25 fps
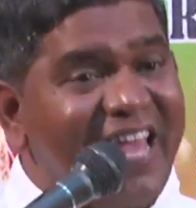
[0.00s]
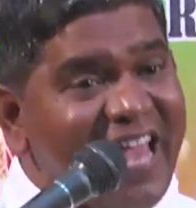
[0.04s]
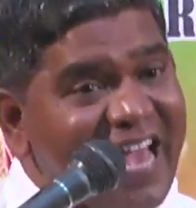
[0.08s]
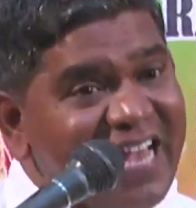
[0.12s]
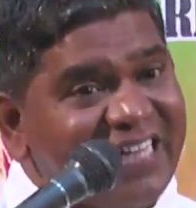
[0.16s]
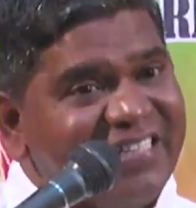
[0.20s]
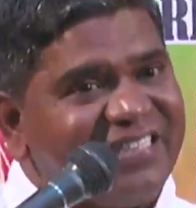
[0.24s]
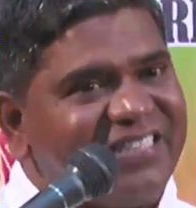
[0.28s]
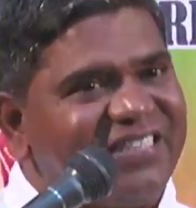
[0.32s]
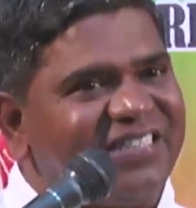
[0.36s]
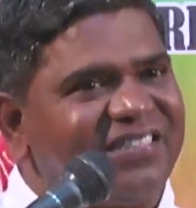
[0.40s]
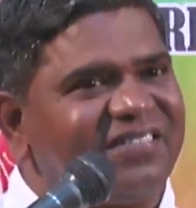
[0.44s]

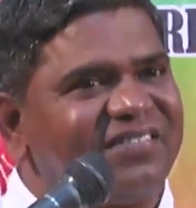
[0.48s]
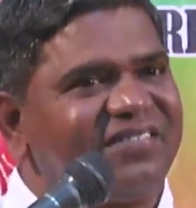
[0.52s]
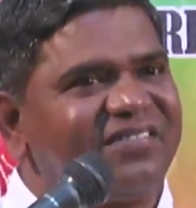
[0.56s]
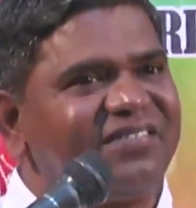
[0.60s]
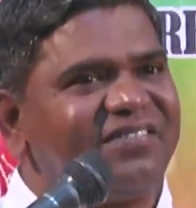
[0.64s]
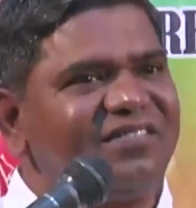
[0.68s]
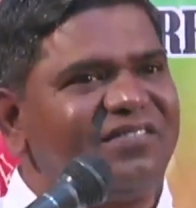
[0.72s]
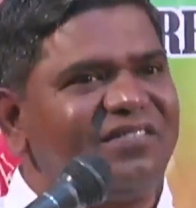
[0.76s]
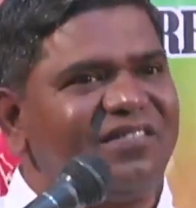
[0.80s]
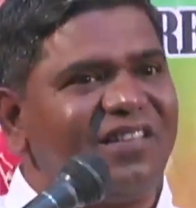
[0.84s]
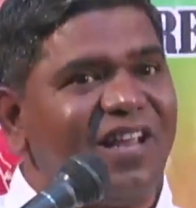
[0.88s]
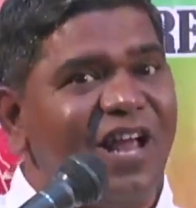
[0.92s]
Yes.
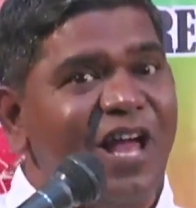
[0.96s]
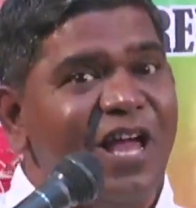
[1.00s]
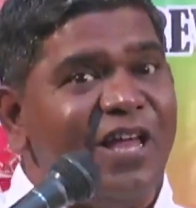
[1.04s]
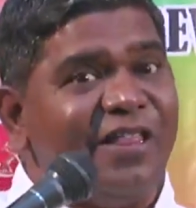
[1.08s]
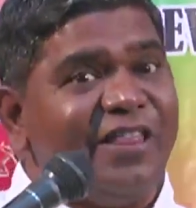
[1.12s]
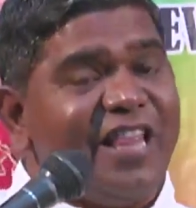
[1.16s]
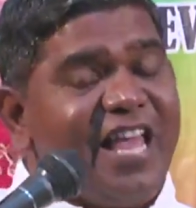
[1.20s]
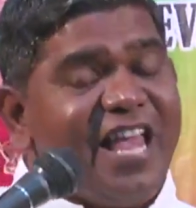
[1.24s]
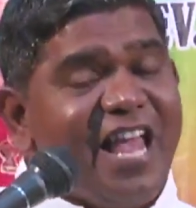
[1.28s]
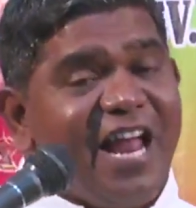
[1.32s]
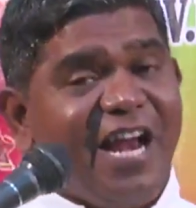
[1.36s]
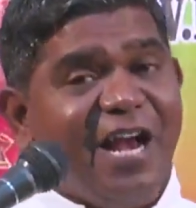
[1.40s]

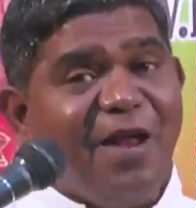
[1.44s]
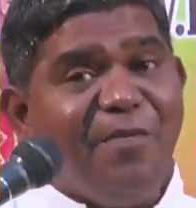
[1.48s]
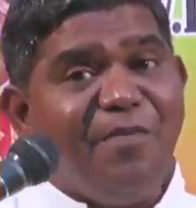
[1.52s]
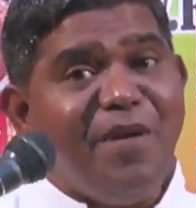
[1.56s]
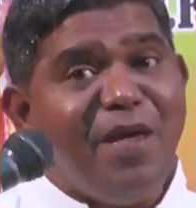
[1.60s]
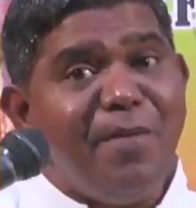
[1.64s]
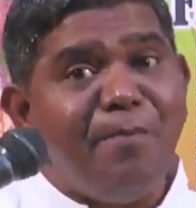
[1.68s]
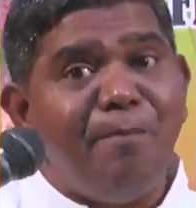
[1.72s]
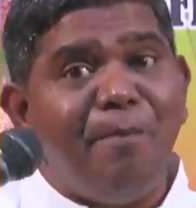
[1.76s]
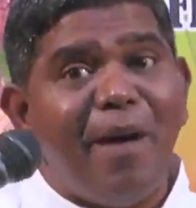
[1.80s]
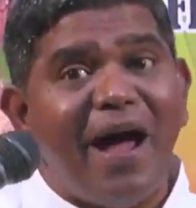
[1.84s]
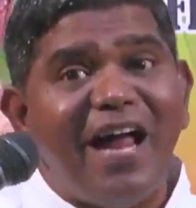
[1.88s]
The
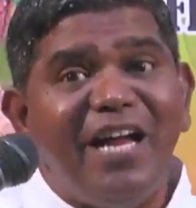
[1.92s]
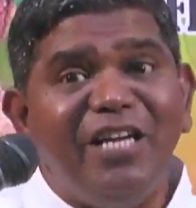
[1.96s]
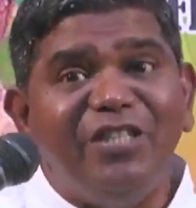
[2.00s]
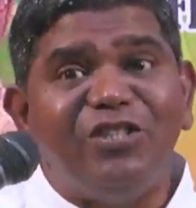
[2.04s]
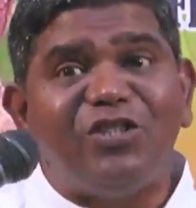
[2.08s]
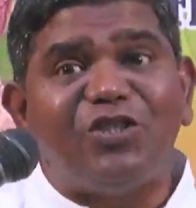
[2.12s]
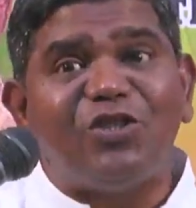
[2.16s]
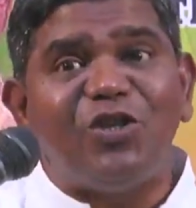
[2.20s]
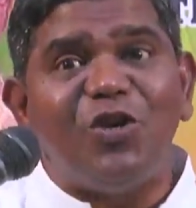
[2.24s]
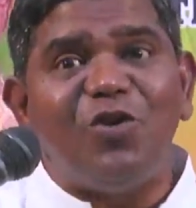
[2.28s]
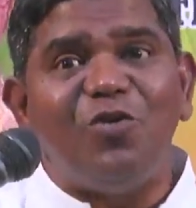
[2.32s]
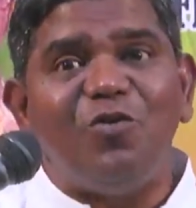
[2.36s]
enemy
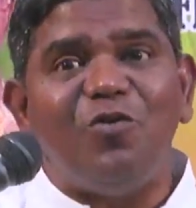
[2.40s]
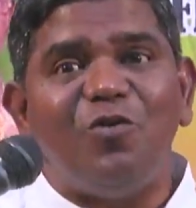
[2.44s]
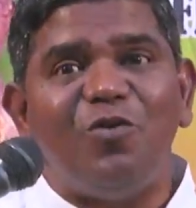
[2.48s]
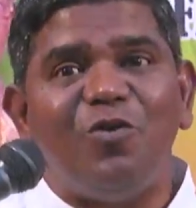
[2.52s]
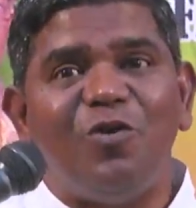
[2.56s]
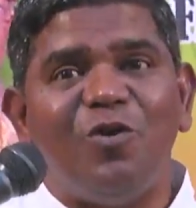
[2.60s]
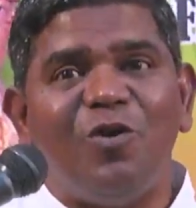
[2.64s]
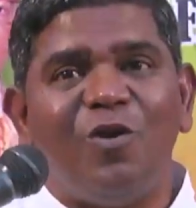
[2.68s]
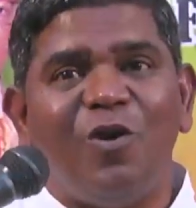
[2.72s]
binds you